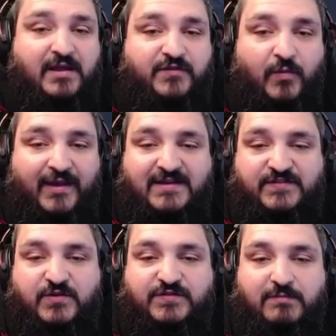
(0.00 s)
So we can
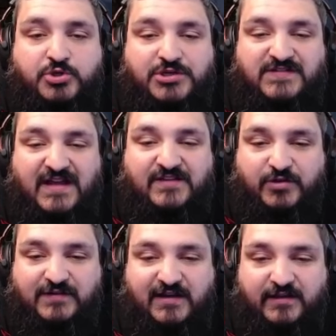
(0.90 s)
just use the motion sensor
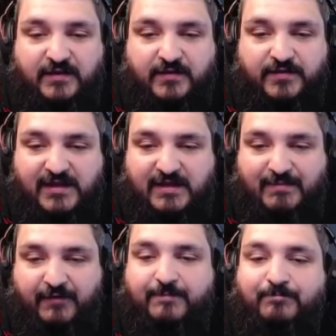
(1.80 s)
instead of the
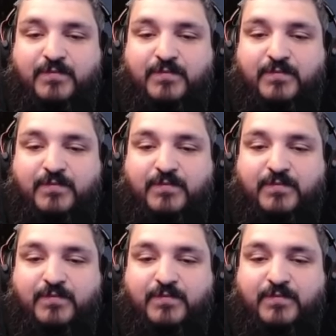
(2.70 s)
EMF.